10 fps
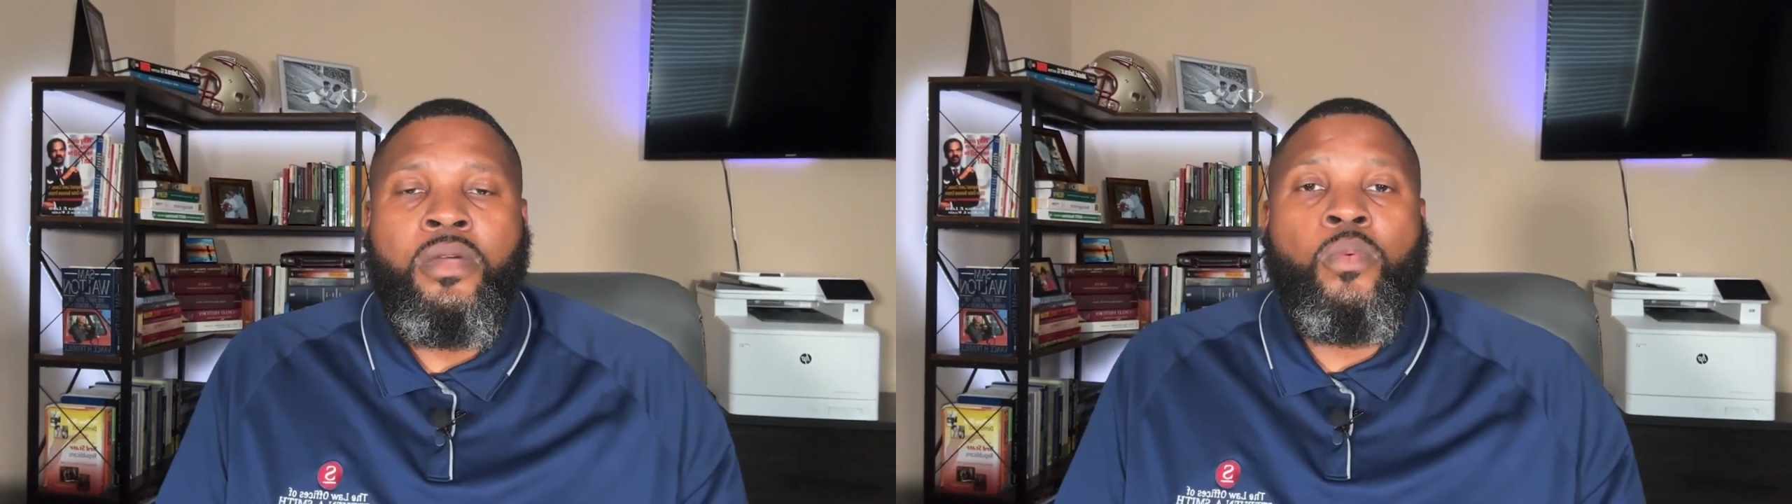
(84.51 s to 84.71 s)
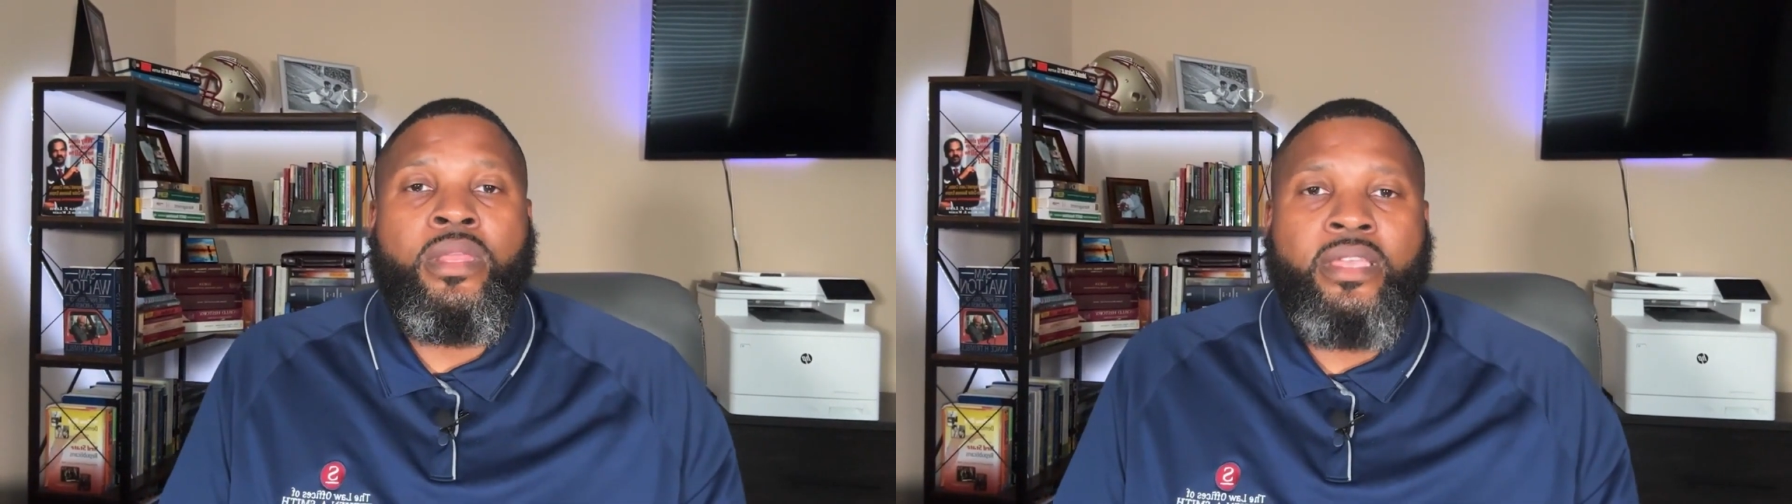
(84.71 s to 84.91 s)

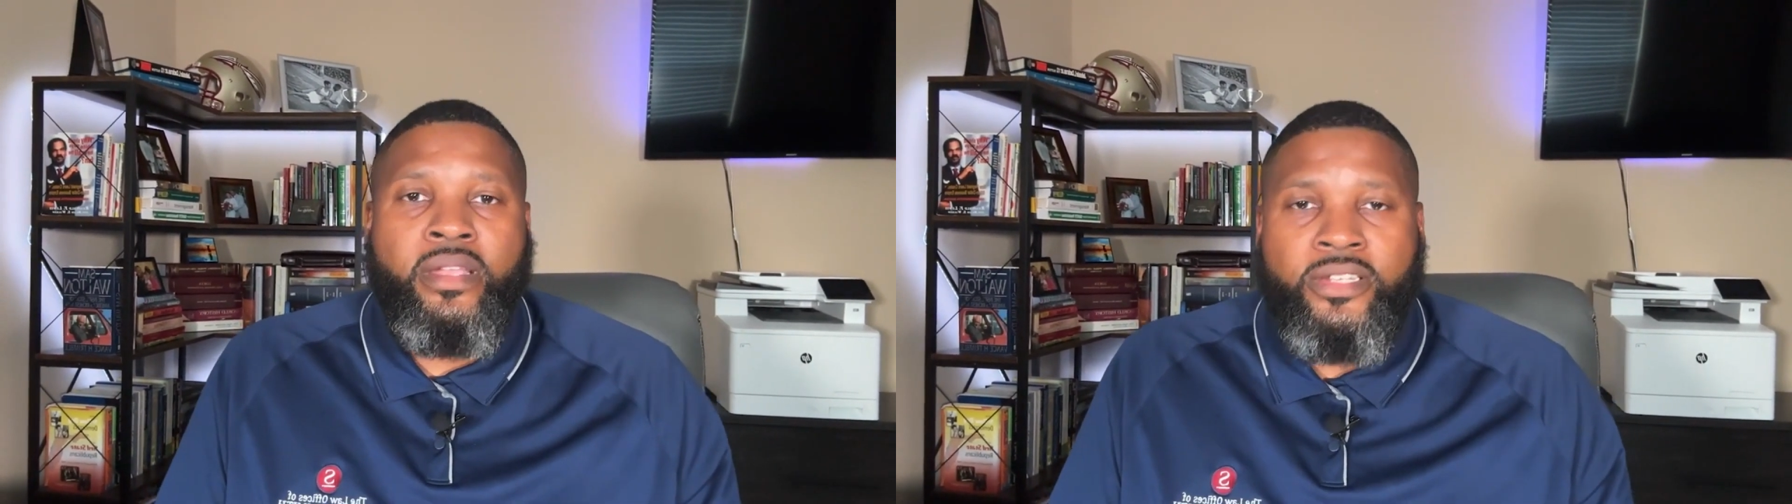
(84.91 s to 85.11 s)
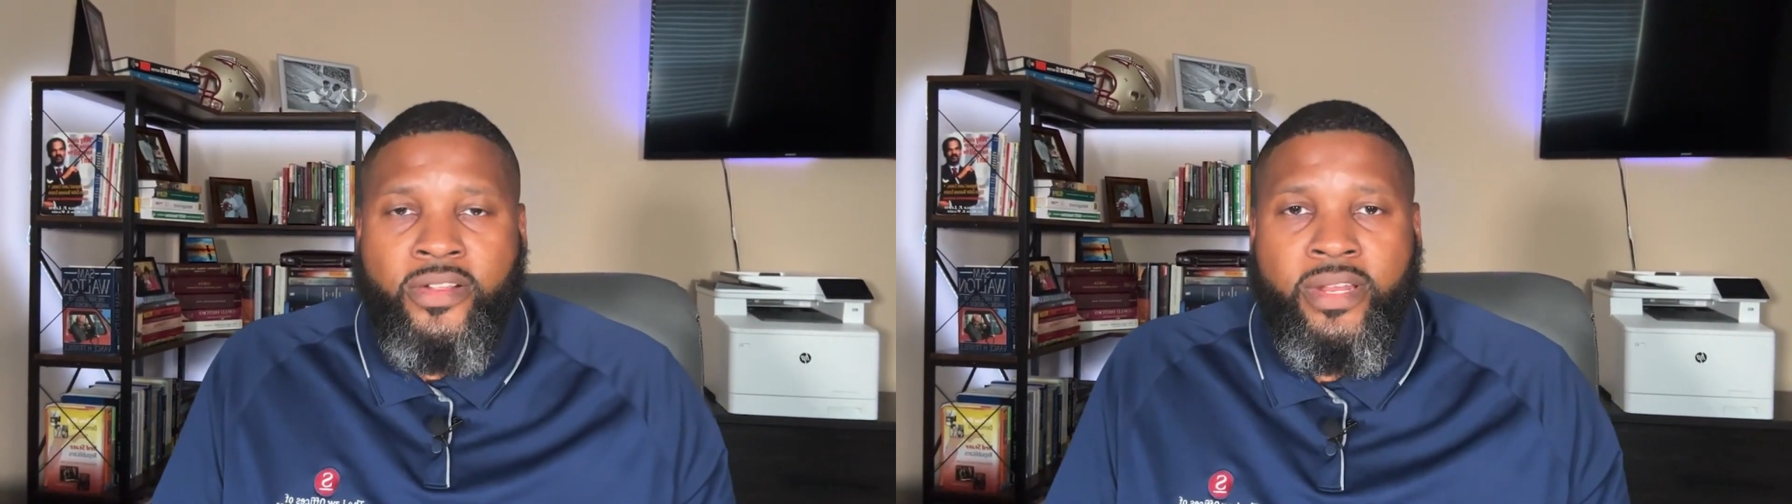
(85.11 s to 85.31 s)
what
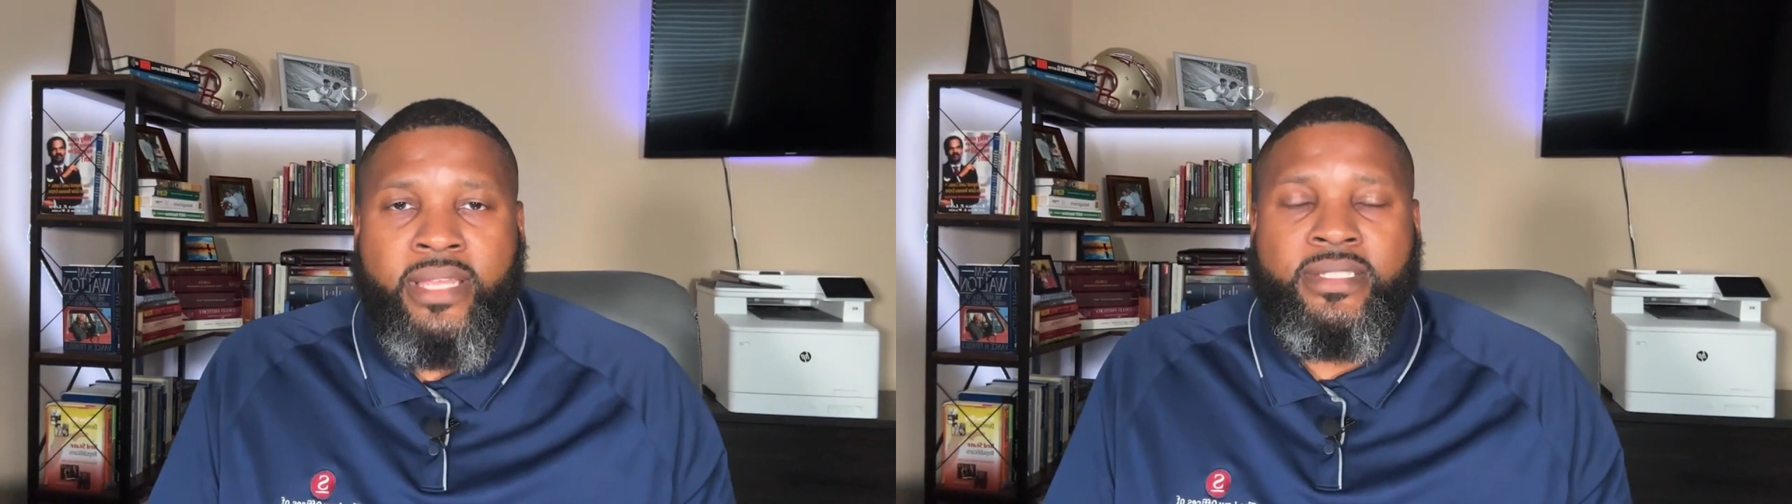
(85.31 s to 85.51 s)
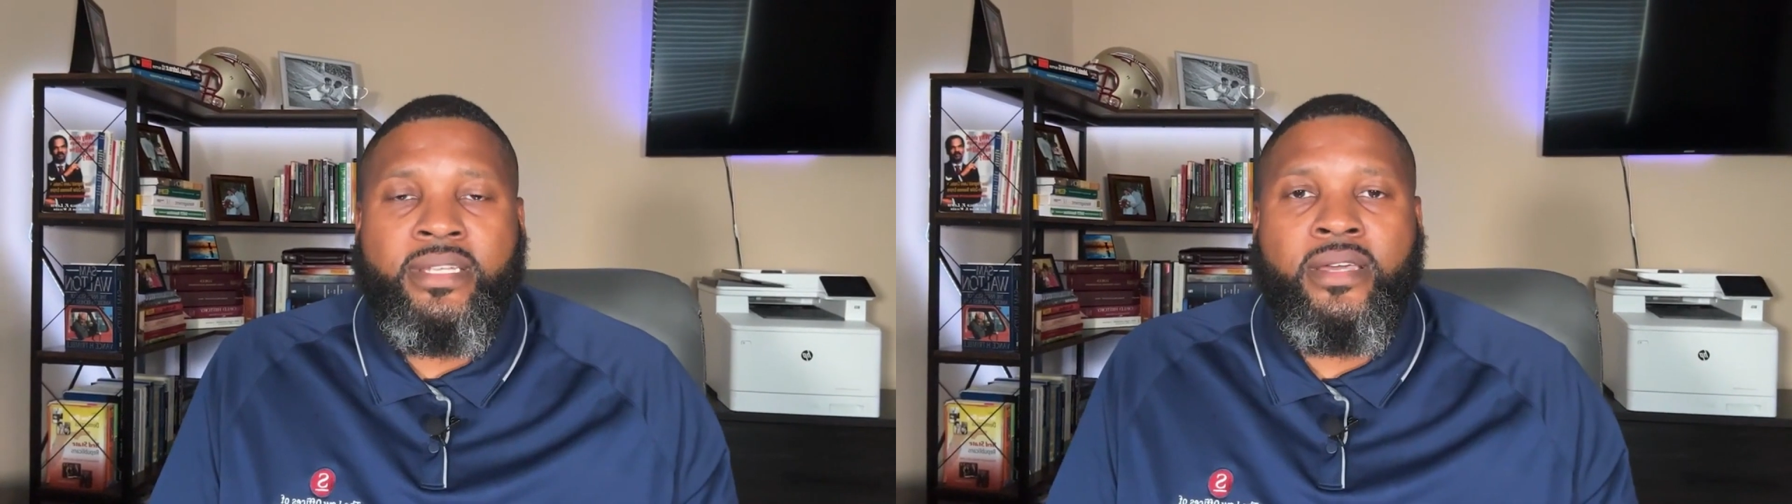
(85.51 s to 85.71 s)
their attorney
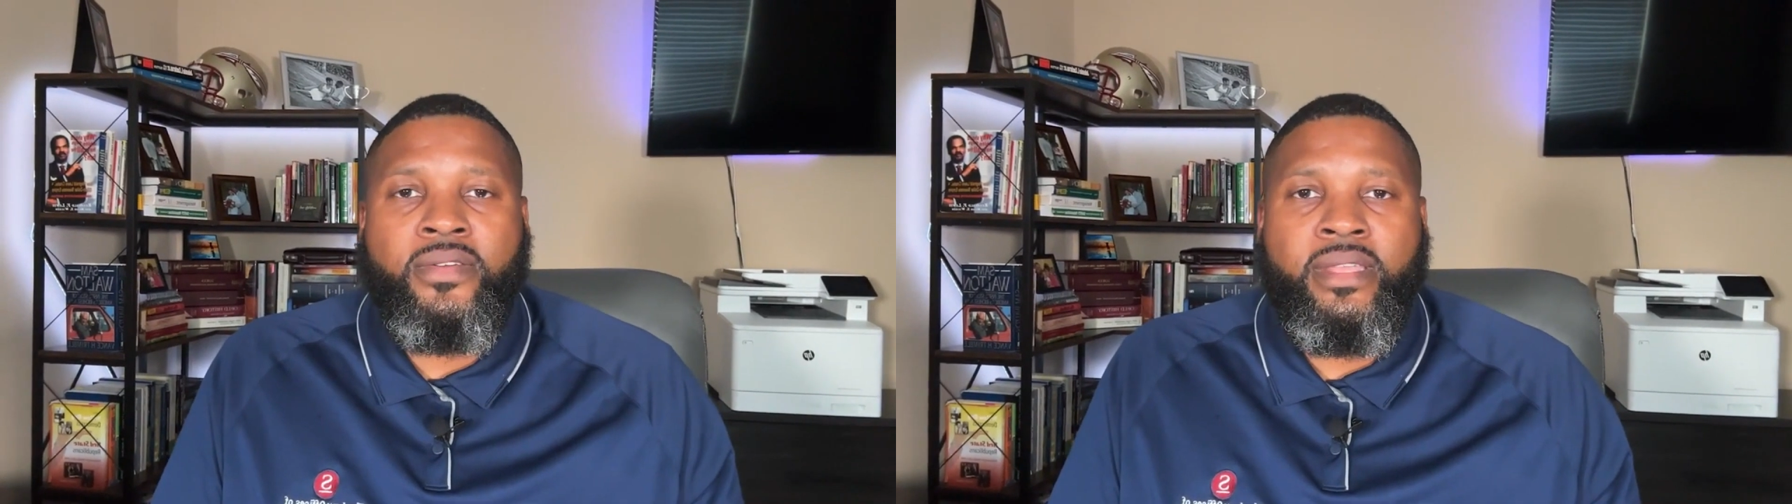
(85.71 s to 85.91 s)
has done